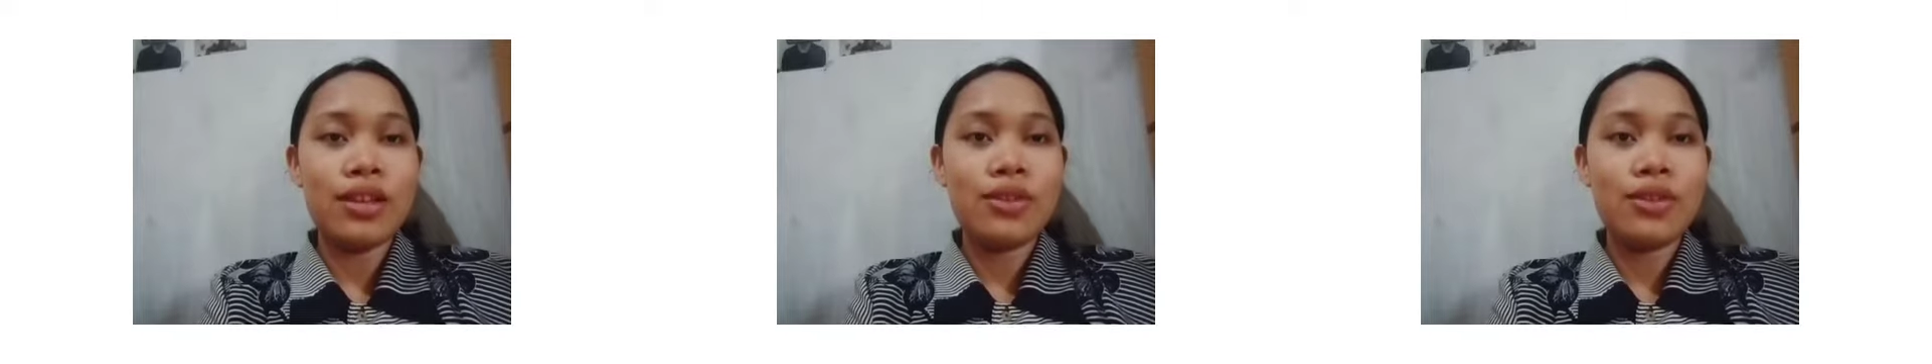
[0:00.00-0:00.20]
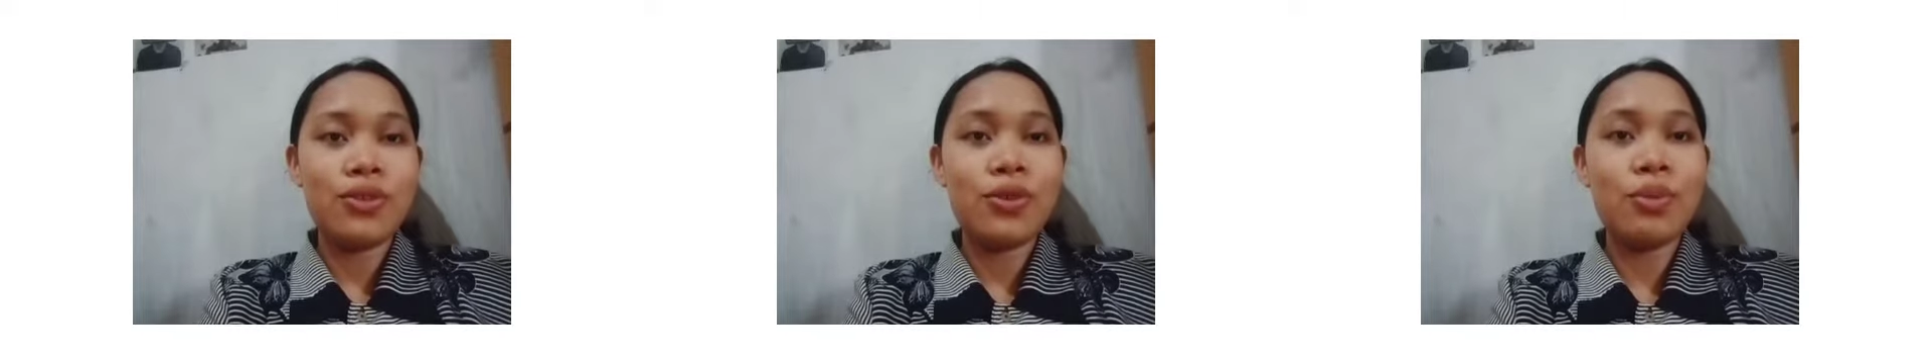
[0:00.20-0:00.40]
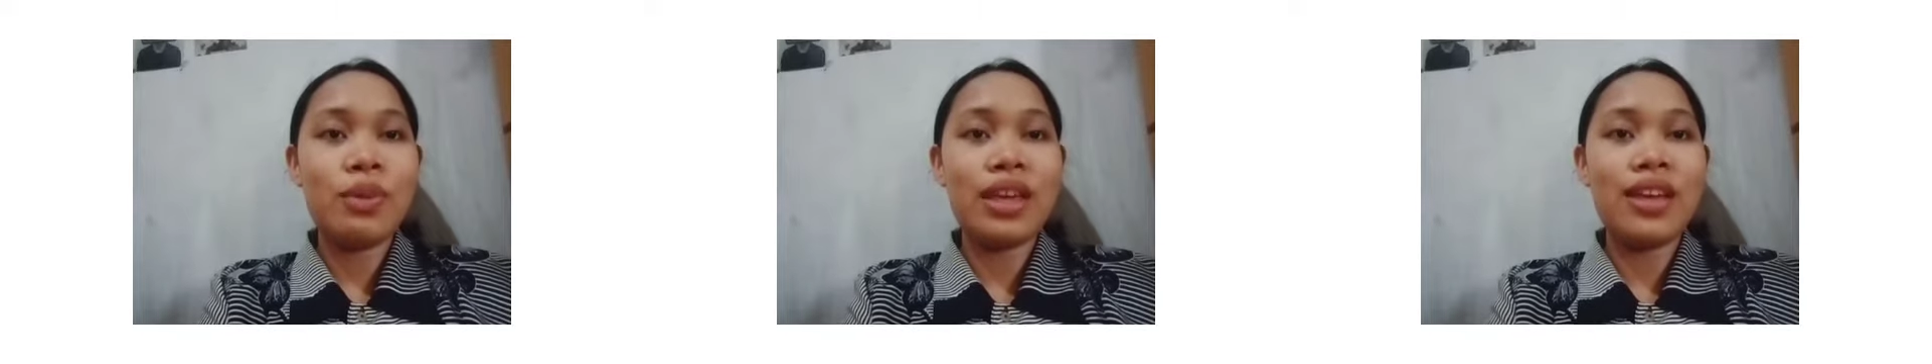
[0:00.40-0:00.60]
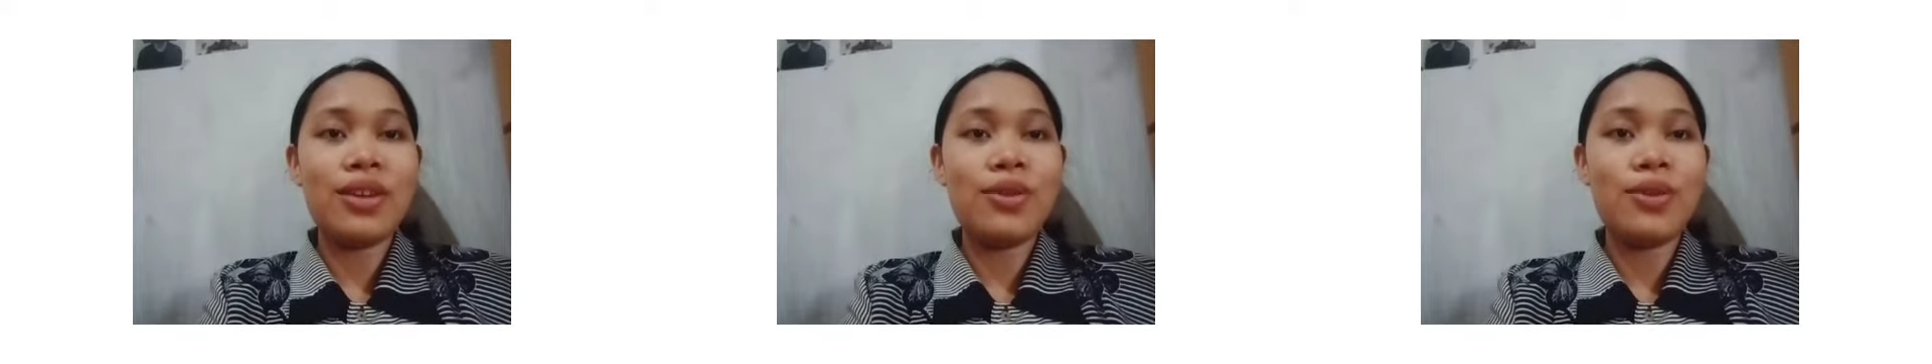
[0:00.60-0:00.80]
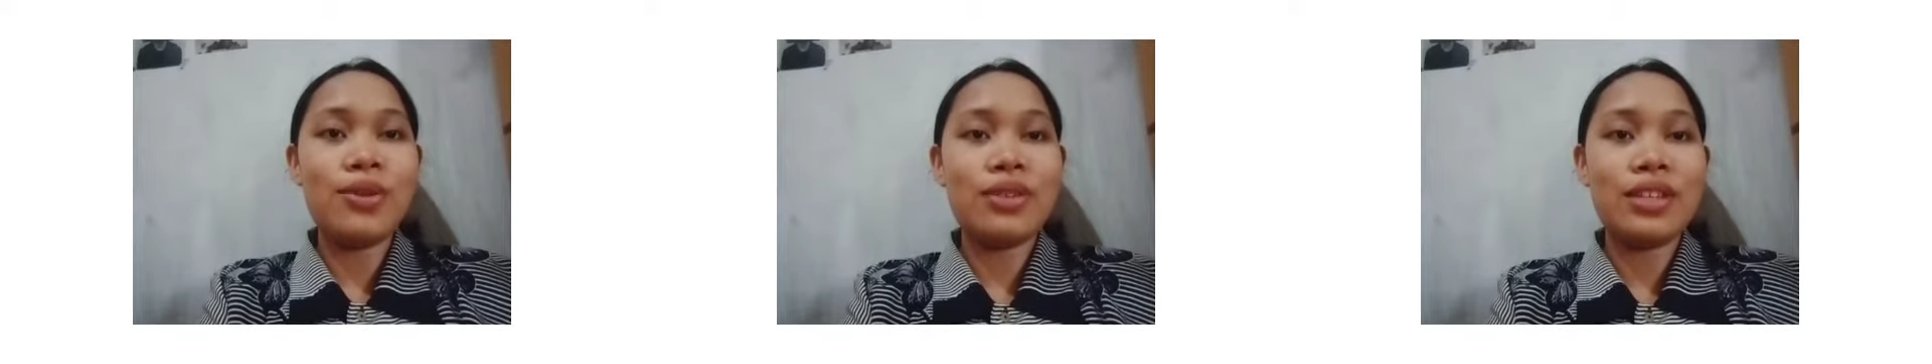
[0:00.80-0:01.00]
to be a
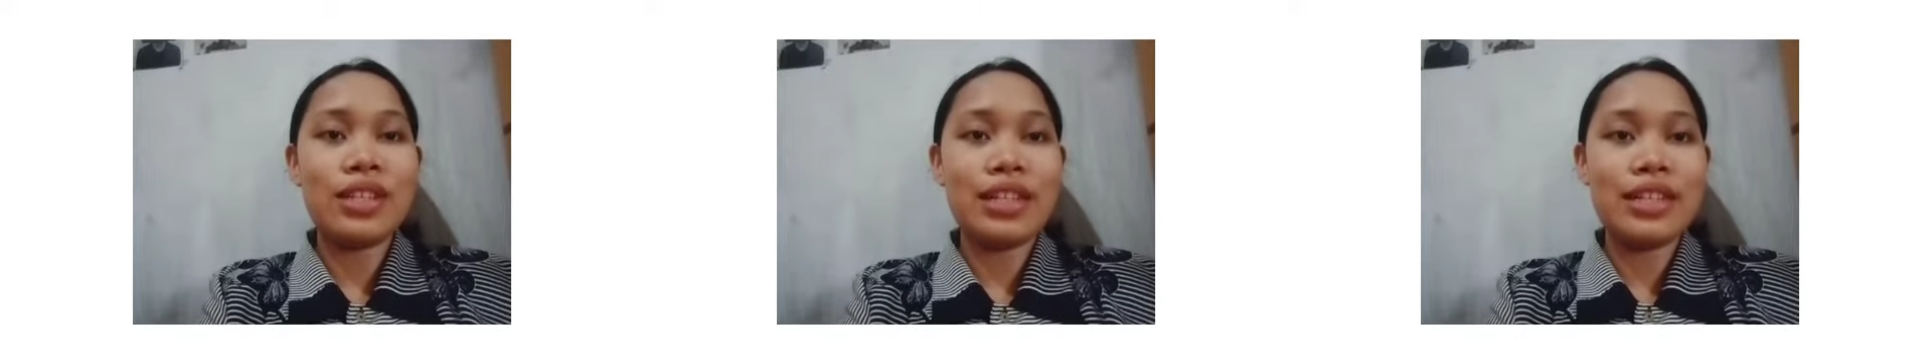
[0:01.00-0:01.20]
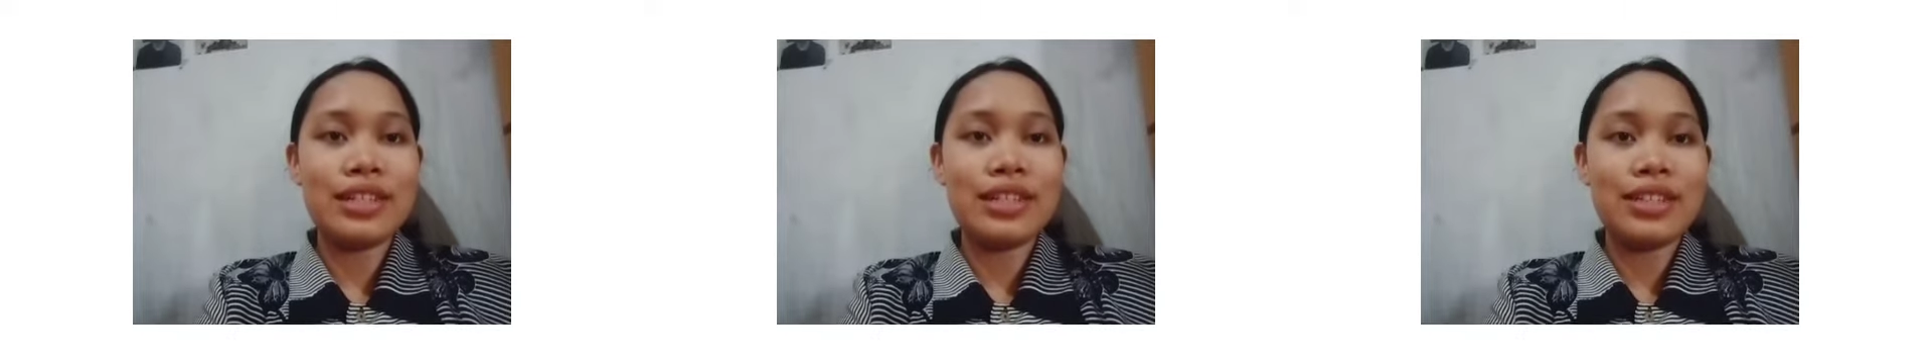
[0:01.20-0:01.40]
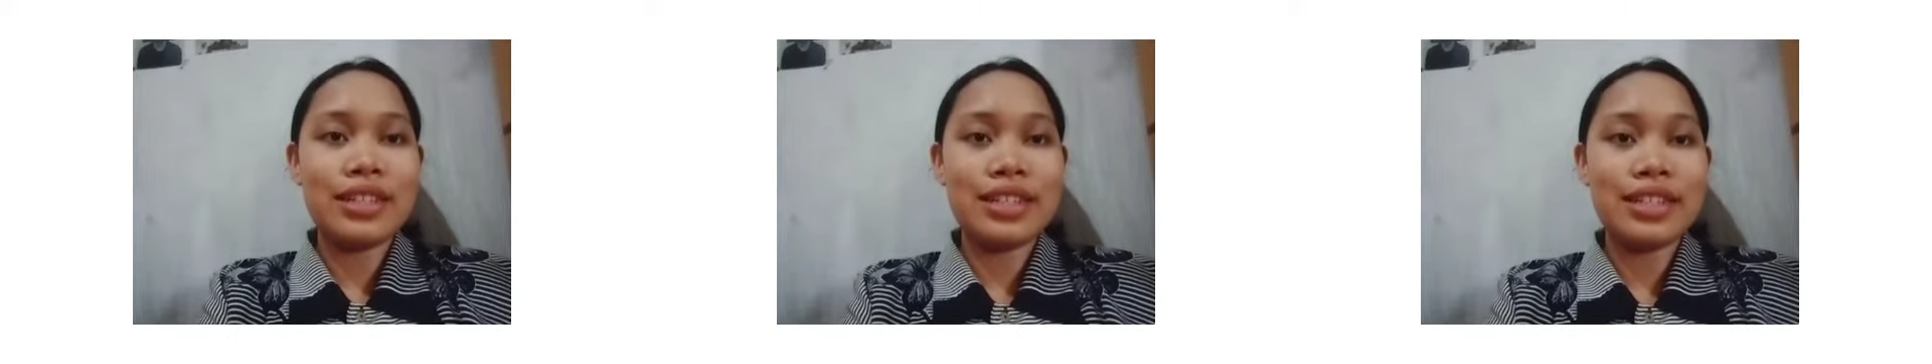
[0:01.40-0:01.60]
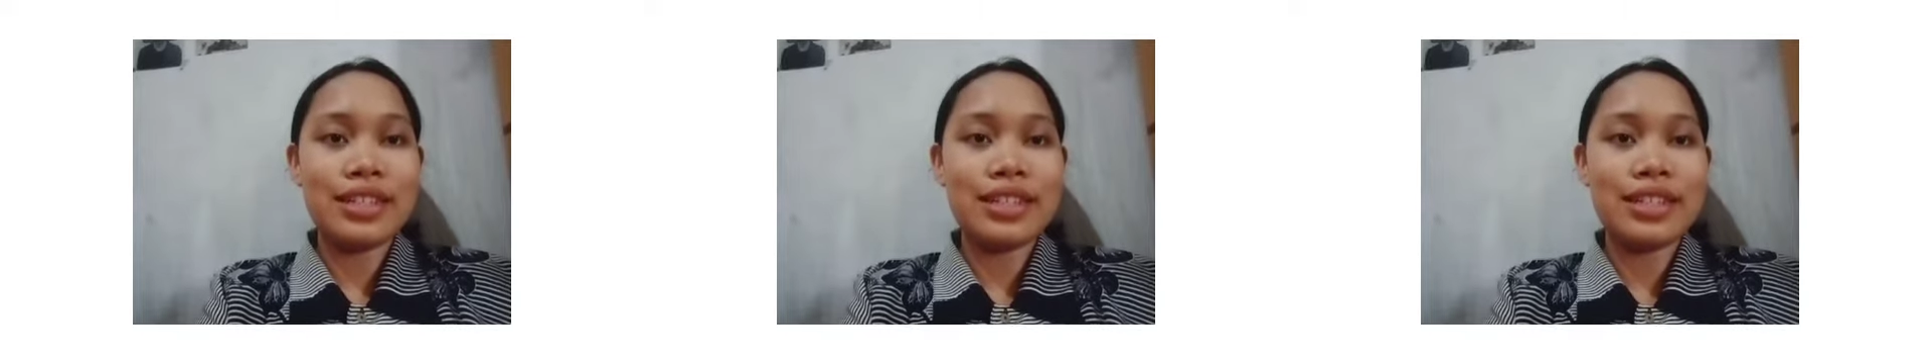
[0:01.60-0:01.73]
good children.